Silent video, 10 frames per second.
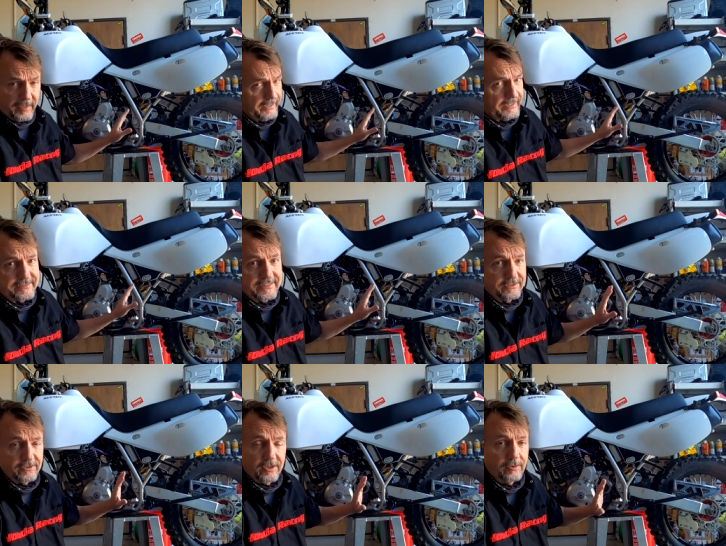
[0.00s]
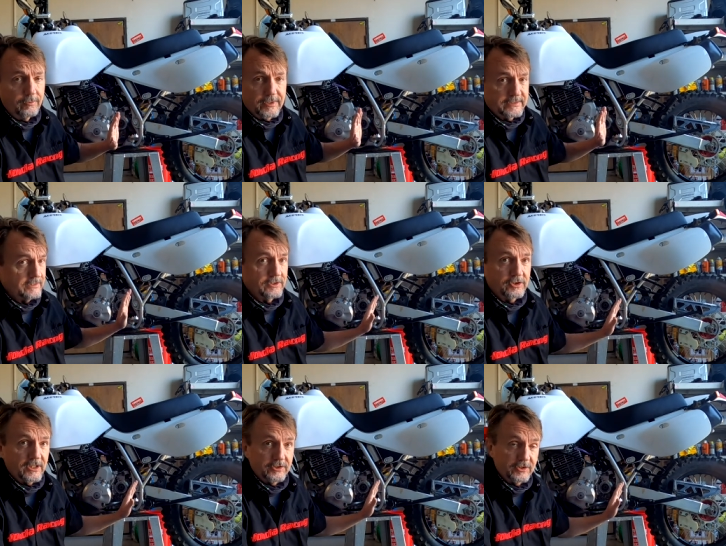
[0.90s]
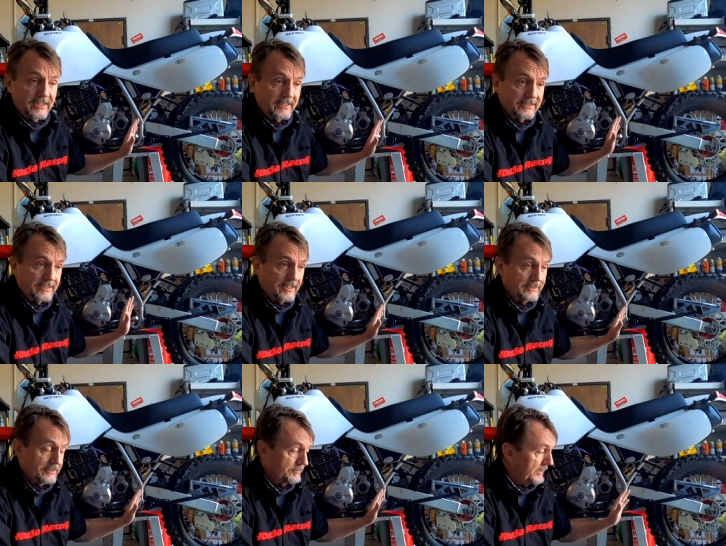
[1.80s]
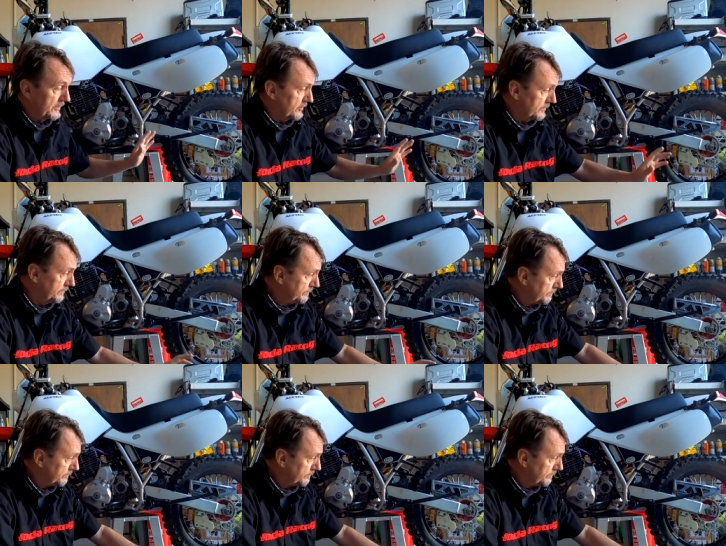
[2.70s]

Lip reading: and I see no reason in changing that stock suspension.